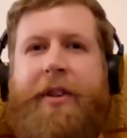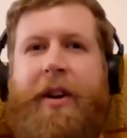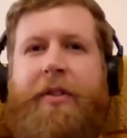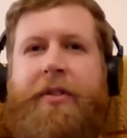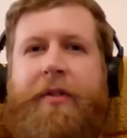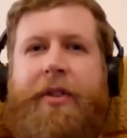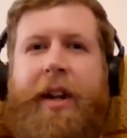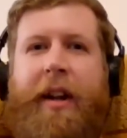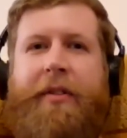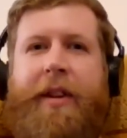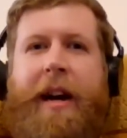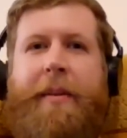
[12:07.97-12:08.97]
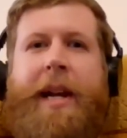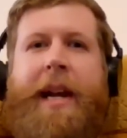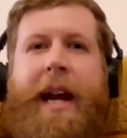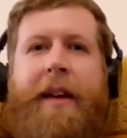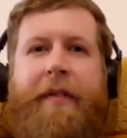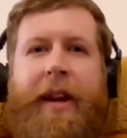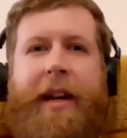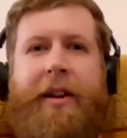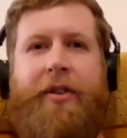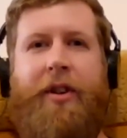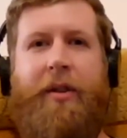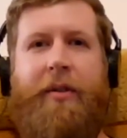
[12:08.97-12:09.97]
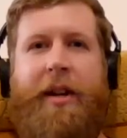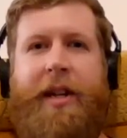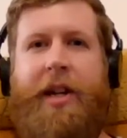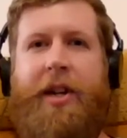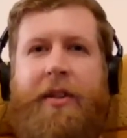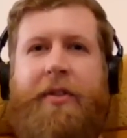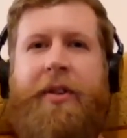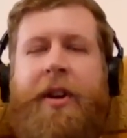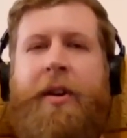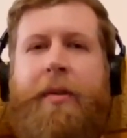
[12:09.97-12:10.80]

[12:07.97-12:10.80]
doses of psilocybin in carefully controlled conditions